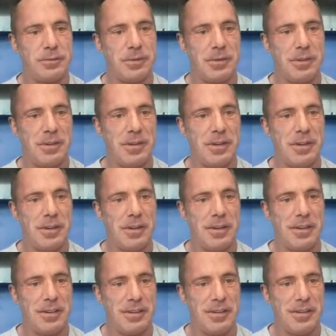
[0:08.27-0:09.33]

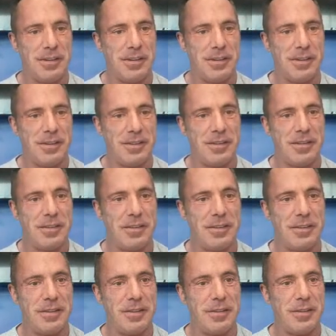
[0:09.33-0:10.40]

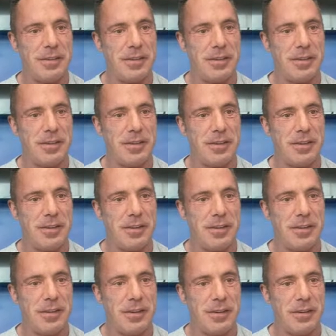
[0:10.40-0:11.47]

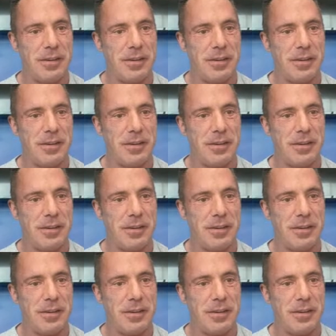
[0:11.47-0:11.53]
This person isn't speaking.